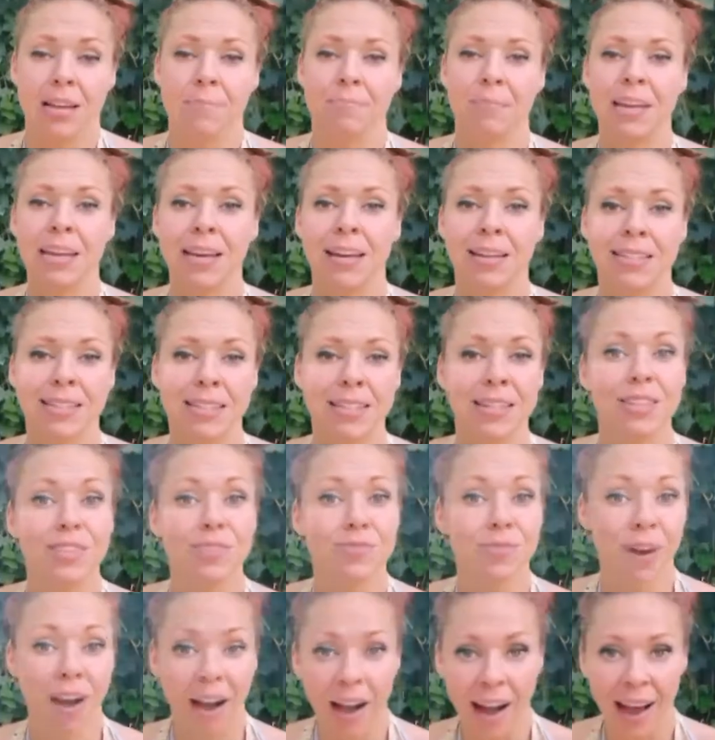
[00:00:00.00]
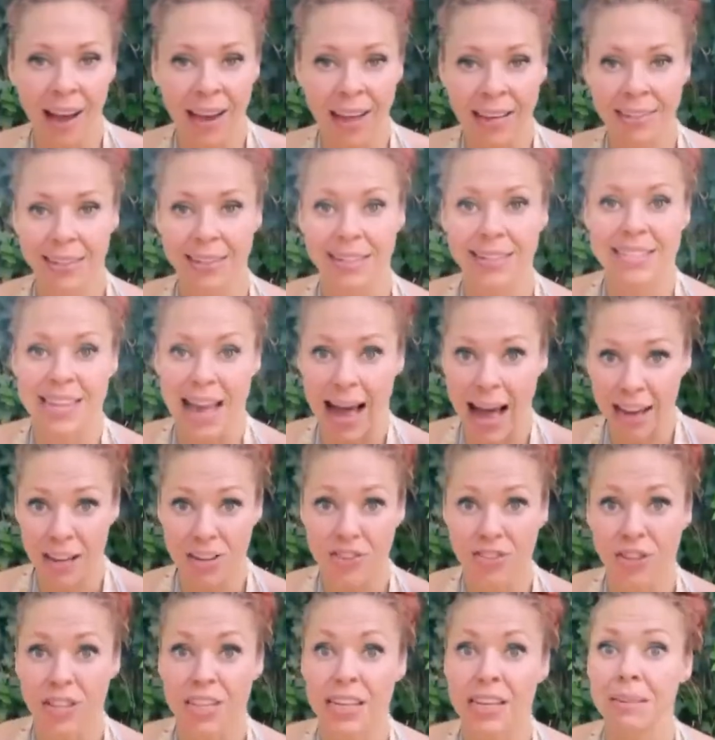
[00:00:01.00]
Because it is rawhide, it's
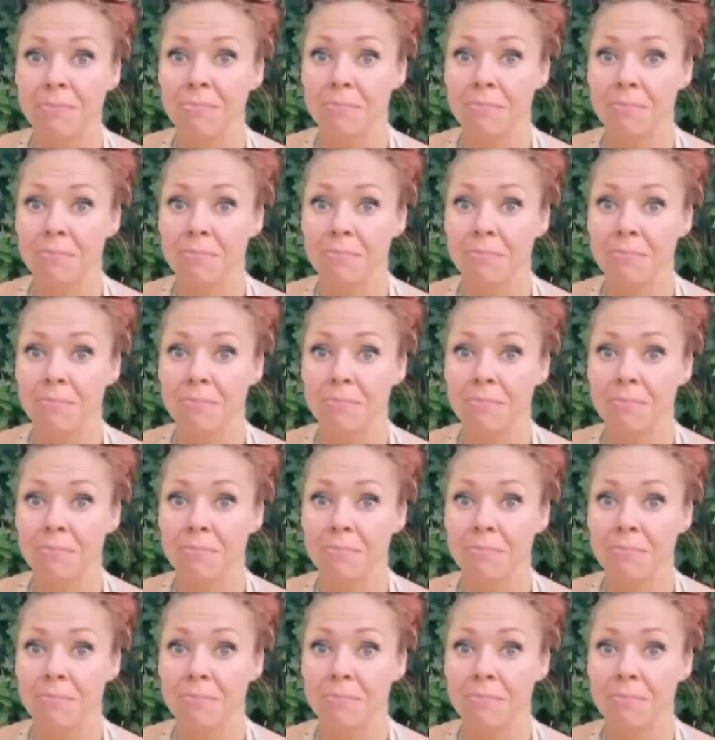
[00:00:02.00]
actually